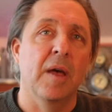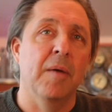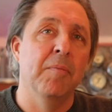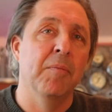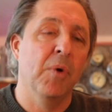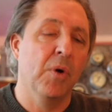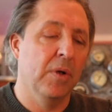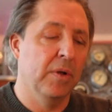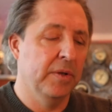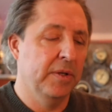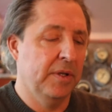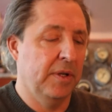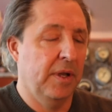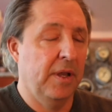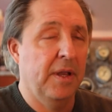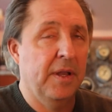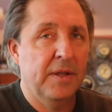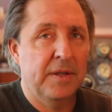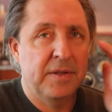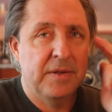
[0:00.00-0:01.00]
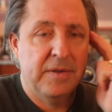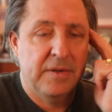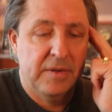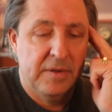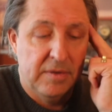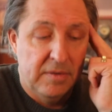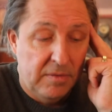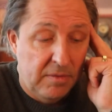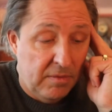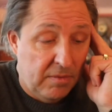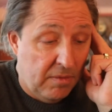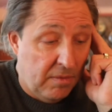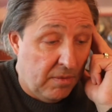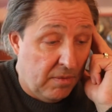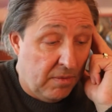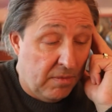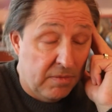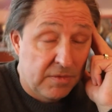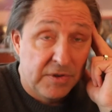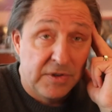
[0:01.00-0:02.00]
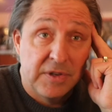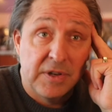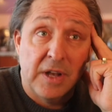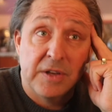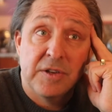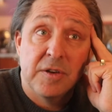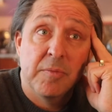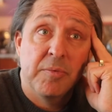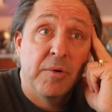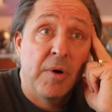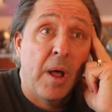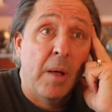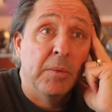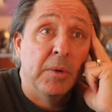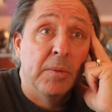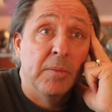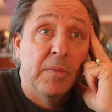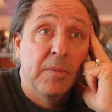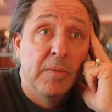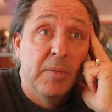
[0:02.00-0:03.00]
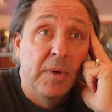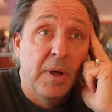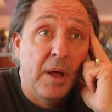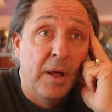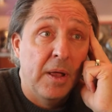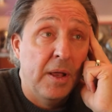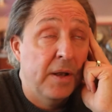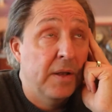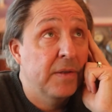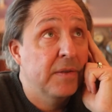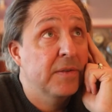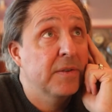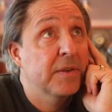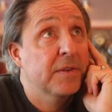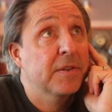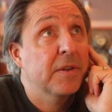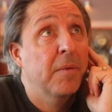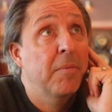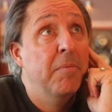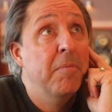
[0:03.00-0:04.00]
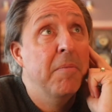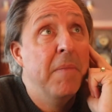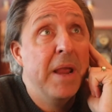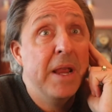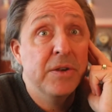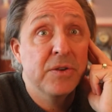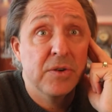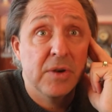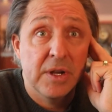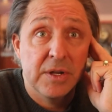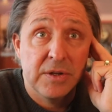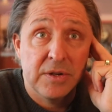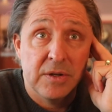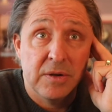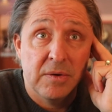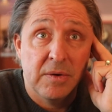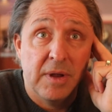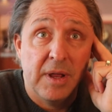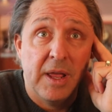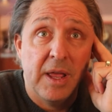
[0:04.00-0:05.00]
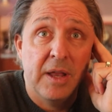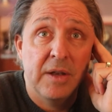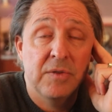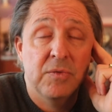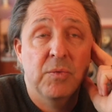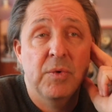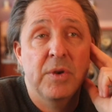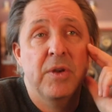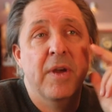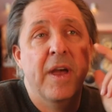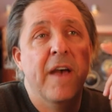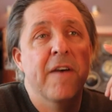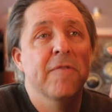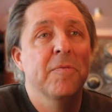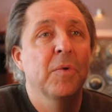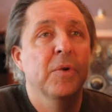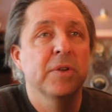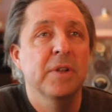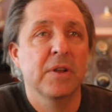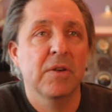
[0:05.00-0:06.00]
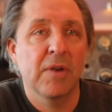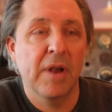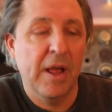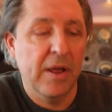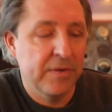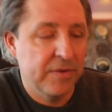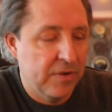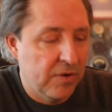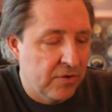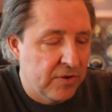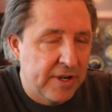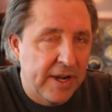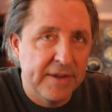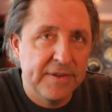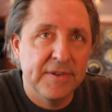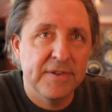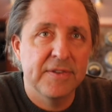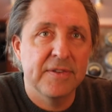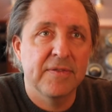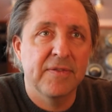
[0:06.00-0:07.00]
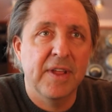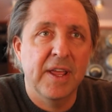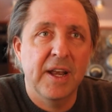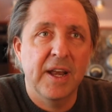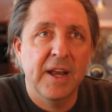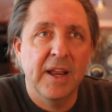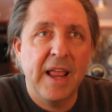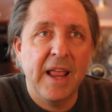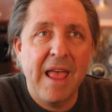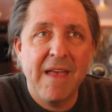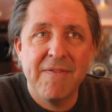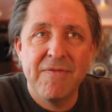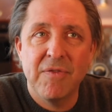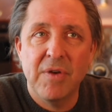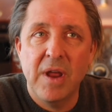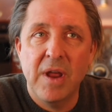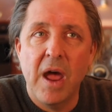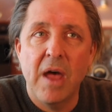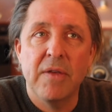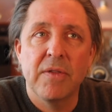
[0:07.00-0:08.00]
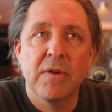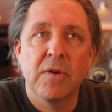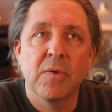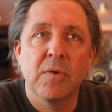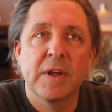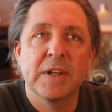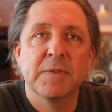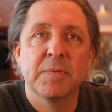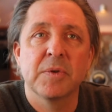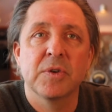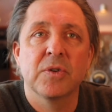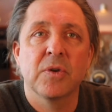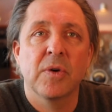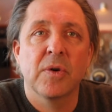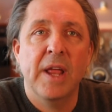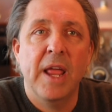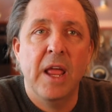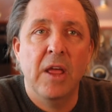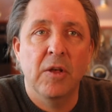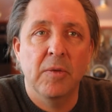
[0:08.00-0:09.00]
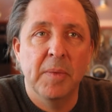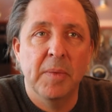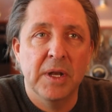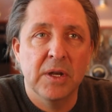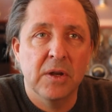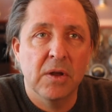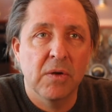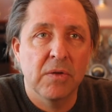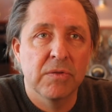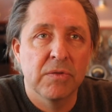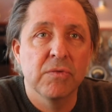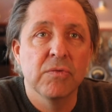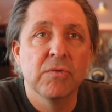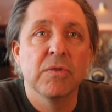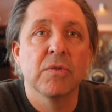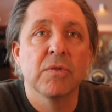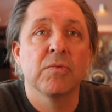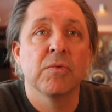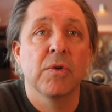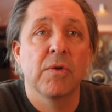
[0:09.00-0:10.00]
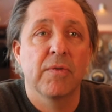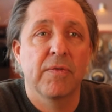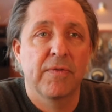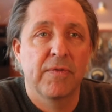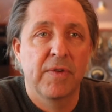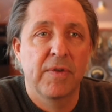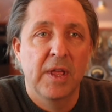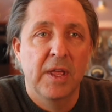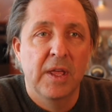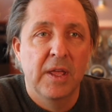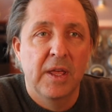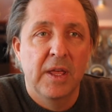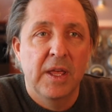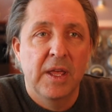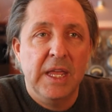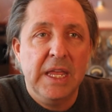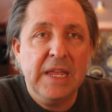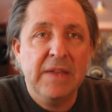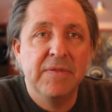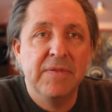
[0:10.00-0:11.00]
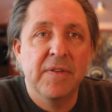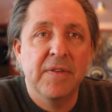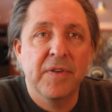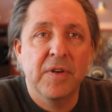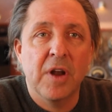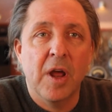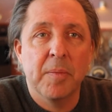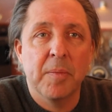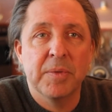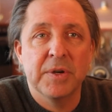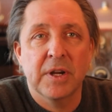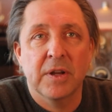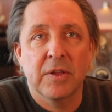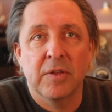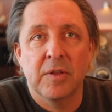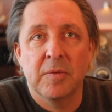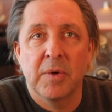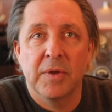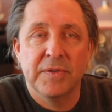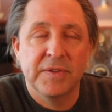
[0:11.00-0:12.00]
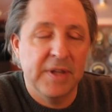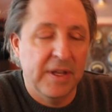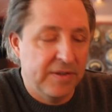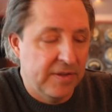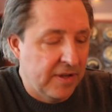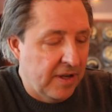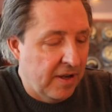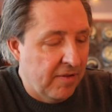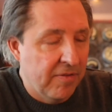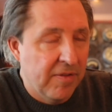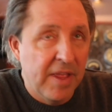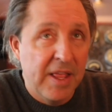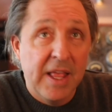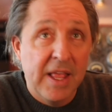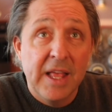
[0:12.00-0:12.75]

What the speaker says: Mold is such a problem. It is just a major issue. And when you have mold in your house, your chances of getting every other respiratory ailment go through the roof, even if you're not particularly mold sensitive.